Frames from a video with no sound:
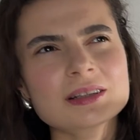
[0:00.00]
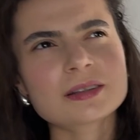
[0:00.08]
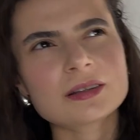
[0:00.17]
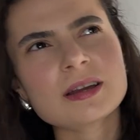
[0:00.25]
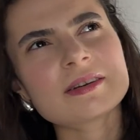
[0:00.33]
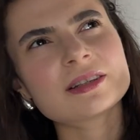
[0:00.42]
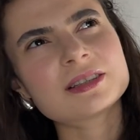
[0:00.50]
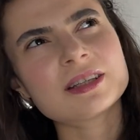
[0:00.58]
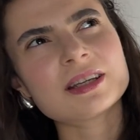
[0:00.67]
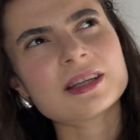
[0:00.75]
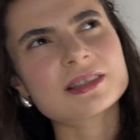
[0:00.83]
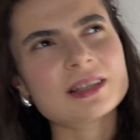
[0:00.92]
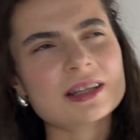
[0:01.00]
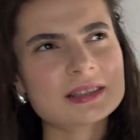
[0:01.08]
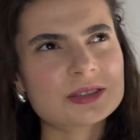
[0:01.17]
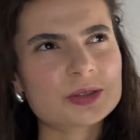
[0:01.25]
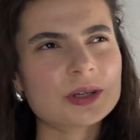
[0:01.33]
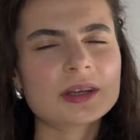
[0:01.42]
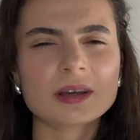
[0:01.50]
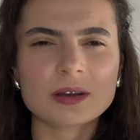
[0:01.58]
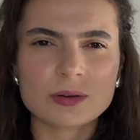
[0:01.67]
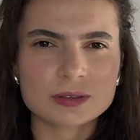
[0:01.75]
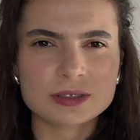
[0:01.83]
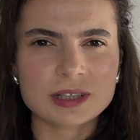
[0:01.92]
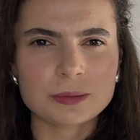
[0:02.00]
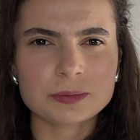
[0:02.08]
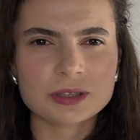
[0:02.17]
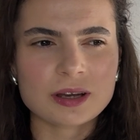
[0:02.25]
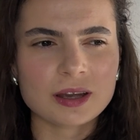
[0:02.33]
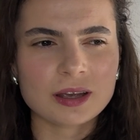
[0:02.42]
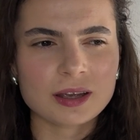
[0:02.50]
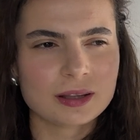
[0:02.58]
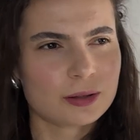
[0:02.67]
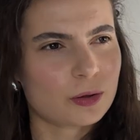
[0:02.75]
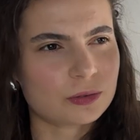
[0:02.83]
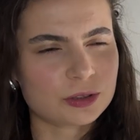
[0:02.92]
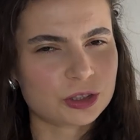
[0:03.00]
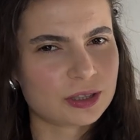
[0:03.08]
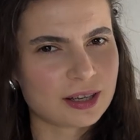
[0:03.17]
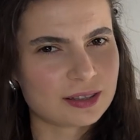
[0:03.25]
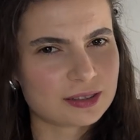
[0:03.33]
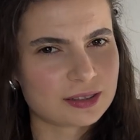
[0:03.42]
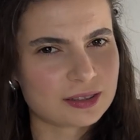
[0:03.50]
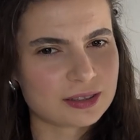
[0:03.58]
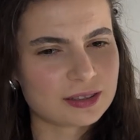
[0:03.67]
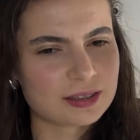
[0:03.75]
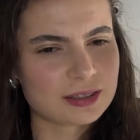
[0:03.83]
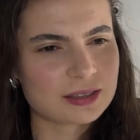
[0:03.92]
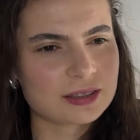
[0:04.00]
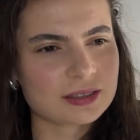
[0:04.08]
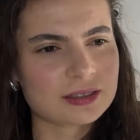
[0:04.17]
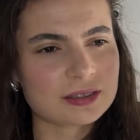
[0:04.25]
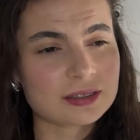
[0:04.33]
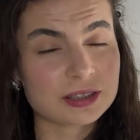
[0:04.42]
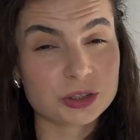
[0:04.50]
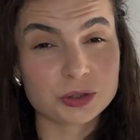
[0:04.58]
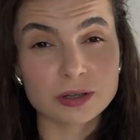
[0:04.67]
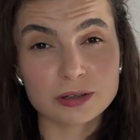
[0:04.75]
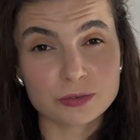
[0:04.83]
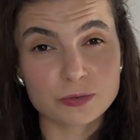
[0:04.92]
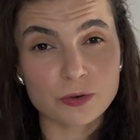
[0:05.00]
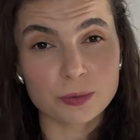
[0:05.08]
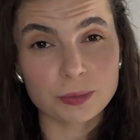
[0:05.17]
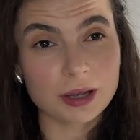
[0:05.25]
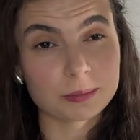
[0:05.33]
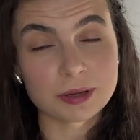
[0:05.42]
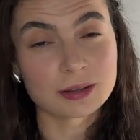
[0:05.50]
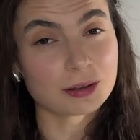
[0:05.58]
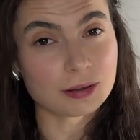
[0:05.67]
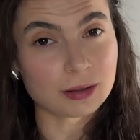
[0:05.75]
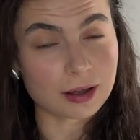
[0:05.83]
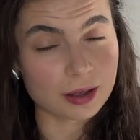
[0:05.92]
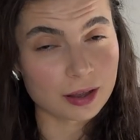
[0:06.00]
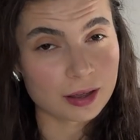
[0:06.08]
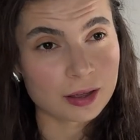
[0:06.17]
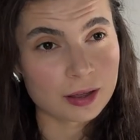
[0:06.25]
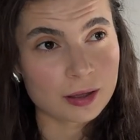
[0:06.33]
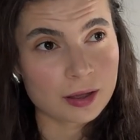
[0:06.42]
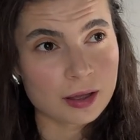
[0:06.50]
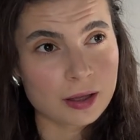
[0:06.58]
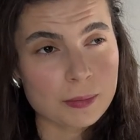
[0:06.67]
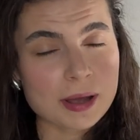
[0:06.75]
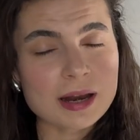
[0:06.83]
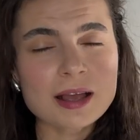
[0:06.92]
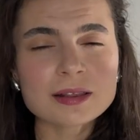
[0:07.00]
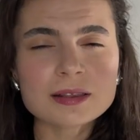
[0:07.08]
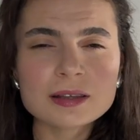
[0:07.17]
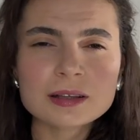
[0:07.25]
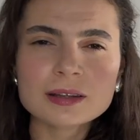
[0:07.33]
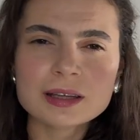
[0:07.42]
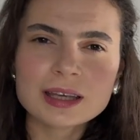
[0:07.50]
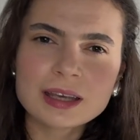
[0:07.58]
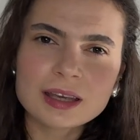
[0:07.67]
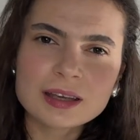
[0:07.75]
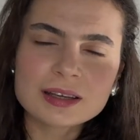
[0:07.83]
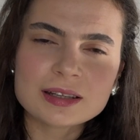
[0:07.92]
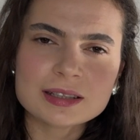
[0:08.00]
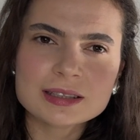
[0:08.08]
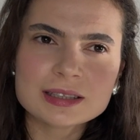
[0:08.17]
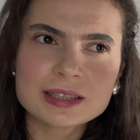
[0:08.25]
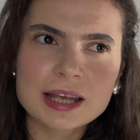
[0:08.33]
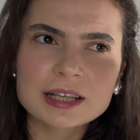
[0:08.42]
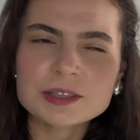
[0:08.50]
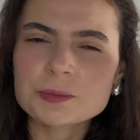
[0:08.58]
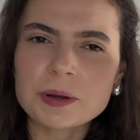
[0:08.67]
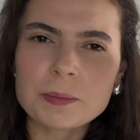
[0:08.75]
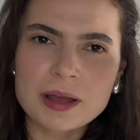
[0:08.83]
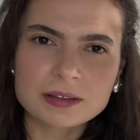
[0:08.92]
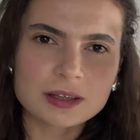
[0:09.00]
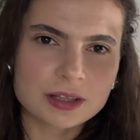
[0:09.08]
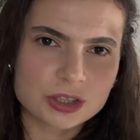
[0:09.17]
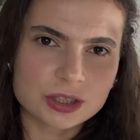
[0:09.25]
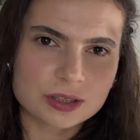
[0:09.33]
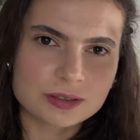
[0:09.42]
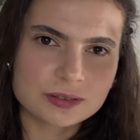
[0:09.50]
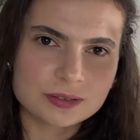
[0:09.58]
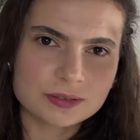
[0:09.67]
Clarity is a tricky concept. I acknowledge that. It's still a struggle for me, I'm not gonna lie. But I think the key is experimentation.